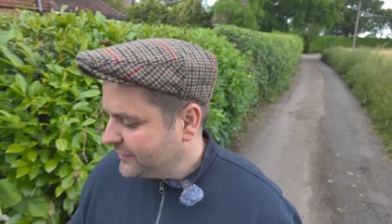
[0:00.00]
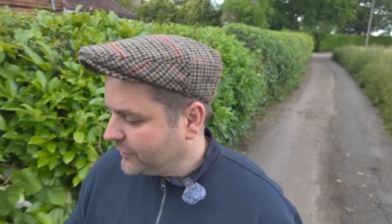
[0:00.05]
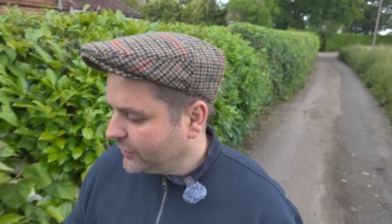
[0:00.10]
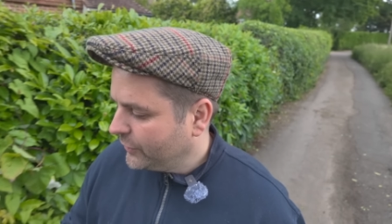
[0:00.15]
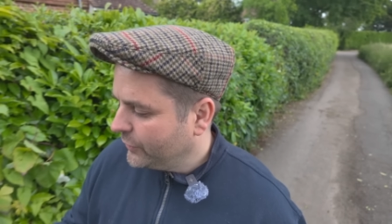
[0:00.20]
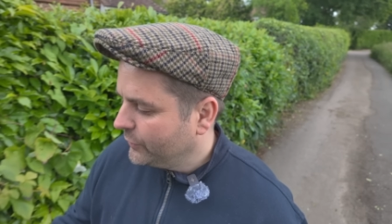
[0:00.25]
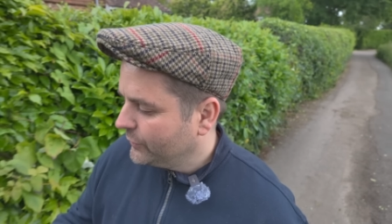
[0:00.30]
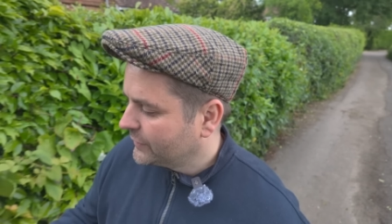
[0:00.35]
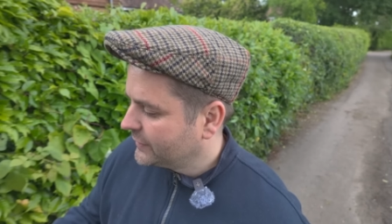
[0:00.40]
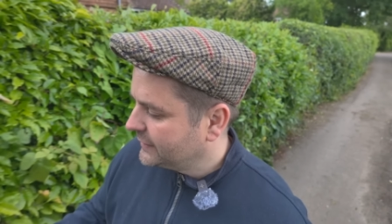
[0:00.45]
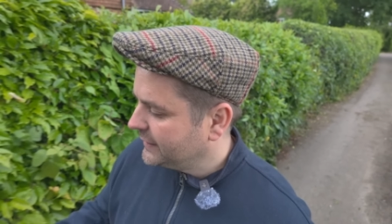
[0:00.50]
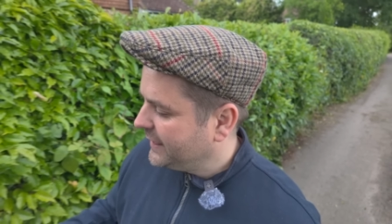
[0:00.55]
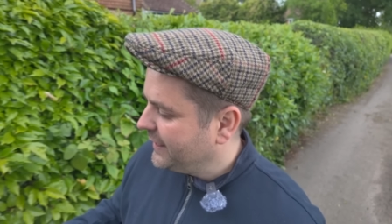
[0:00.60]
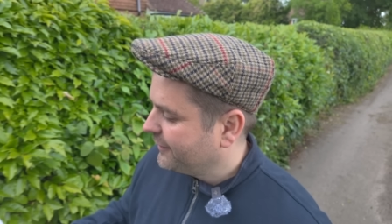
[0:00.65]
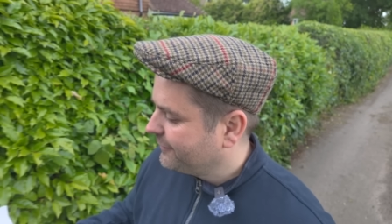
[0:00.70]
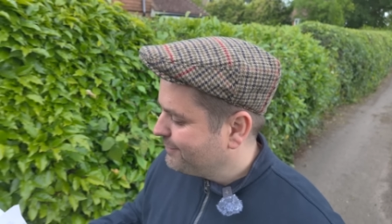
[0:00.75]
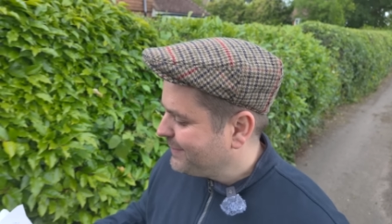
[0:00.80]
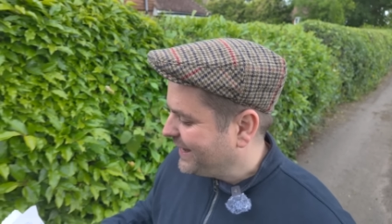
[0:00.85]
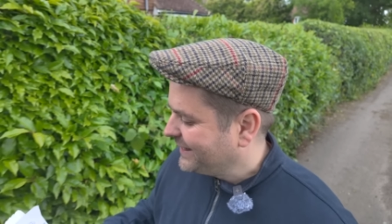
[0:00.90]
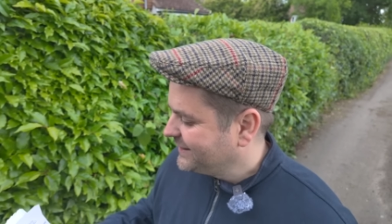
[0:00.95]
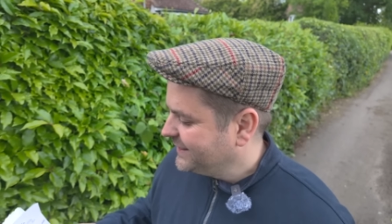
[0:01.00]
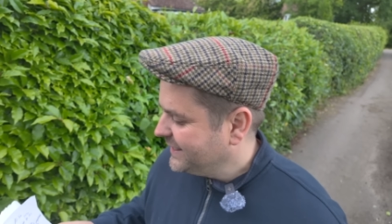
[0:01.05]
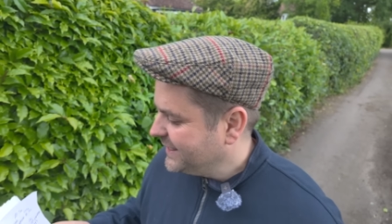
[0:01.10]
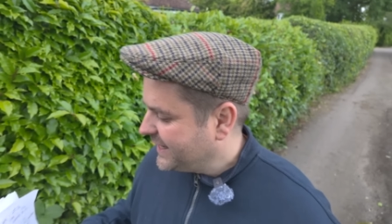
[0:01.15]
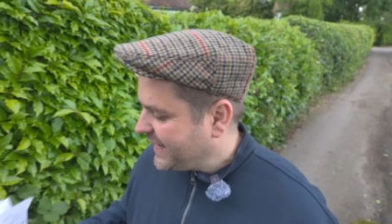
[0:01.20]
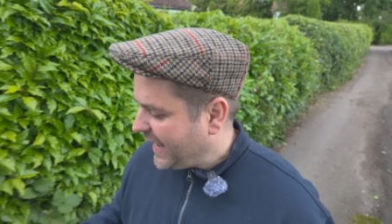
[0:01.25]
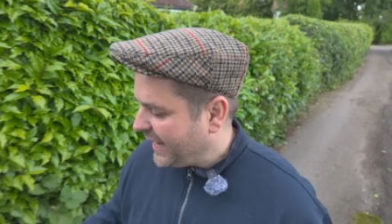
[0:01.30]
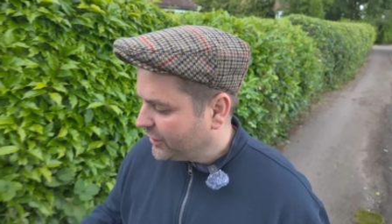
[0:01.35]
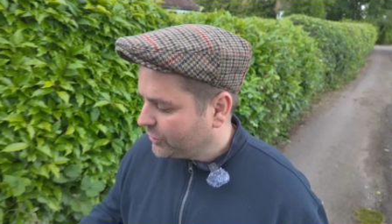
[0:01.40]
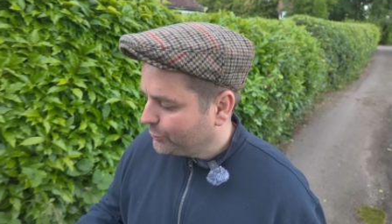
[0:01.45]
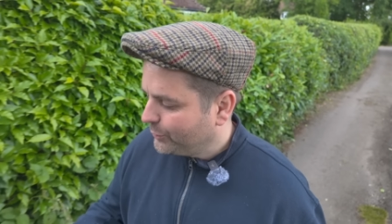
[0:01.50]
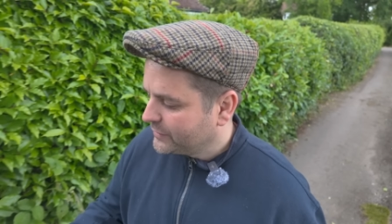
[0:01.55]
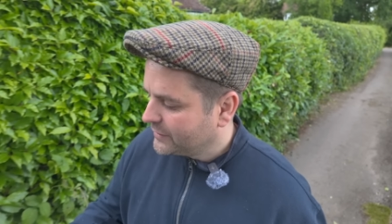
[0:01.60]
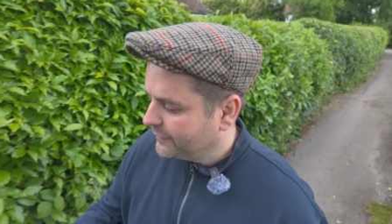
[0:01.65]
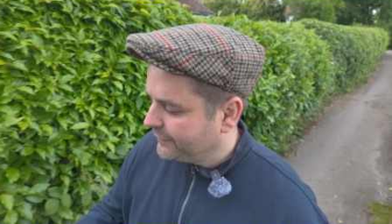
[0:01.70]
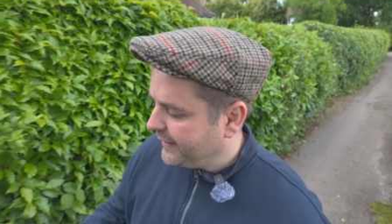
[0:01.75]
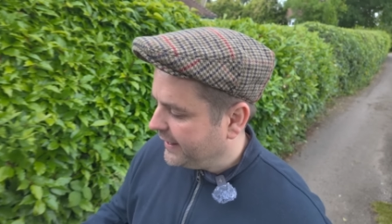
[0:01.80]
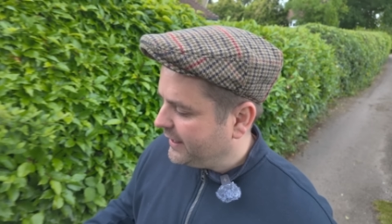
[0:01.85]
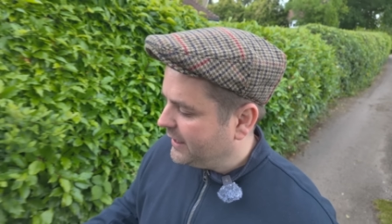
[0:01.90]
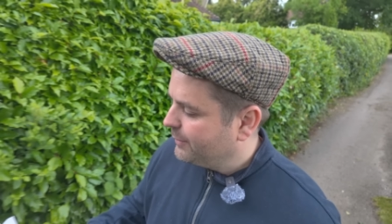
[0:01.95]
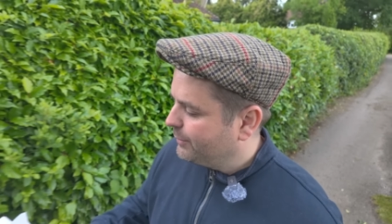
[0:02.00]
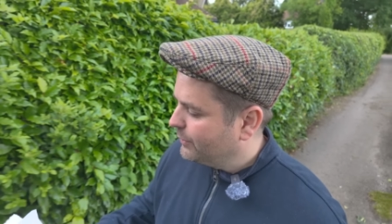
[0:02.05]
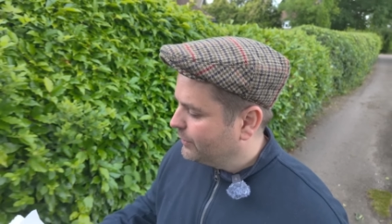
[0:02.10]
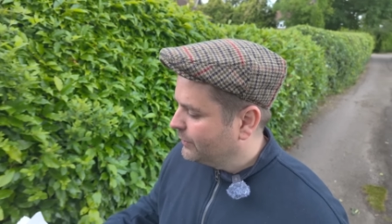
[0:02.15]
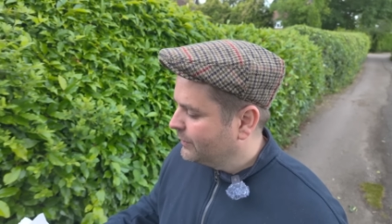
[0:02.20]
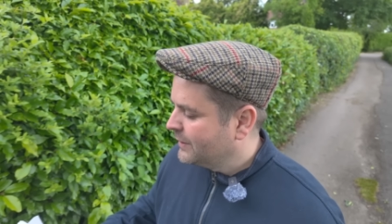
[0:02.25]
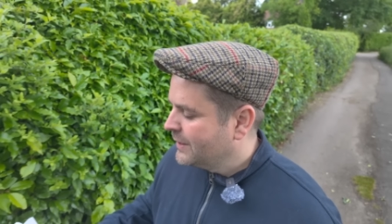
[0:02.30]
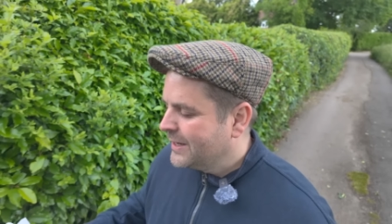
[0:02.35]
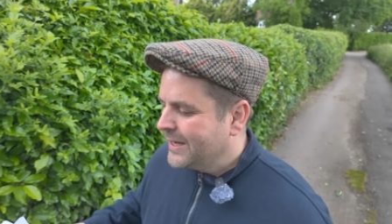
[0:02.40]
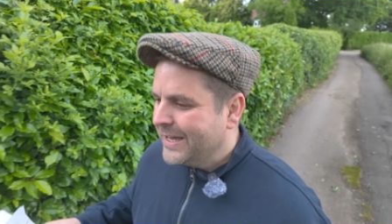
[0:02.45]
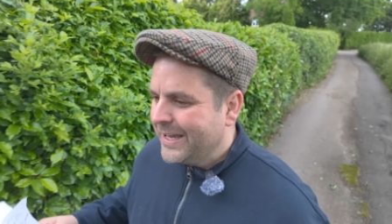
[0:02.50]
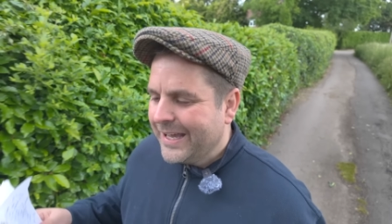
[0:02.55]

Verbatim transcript: to see if Matty Cash was available.